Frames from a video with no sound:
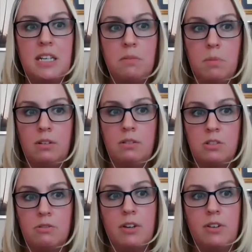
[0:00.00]
because there
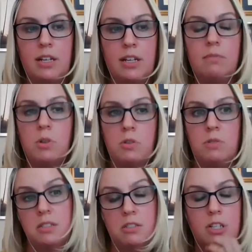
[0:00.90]
still is a lot of
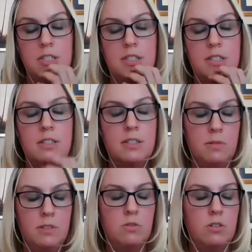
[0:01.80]
stigma surrounding
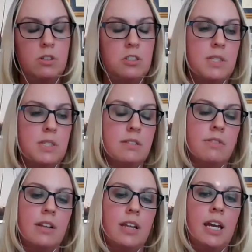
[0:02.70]
post-traumatic stress
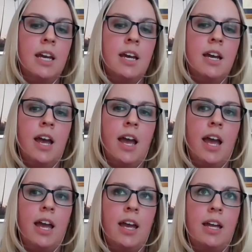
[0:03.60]
disorder
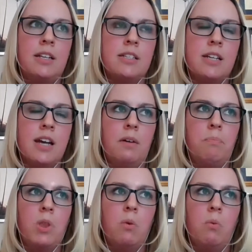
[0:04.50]
specifically.
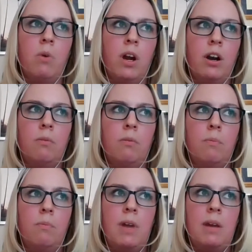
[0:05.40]
And
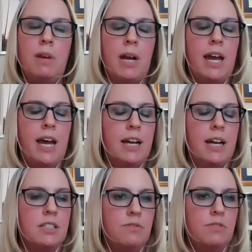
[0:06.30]
where
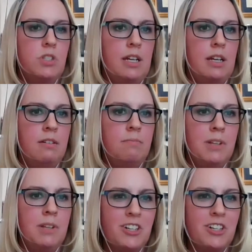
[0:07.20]
maybe my
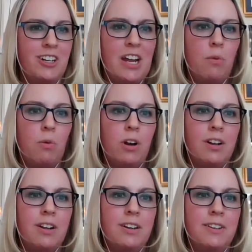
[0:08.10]
active duty
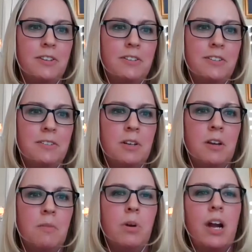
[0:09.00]
military
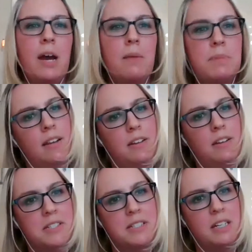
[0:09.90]
network
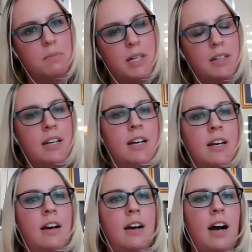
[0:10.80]
perhaps had a little
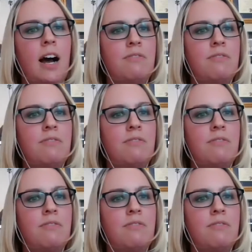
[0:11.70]
stigma,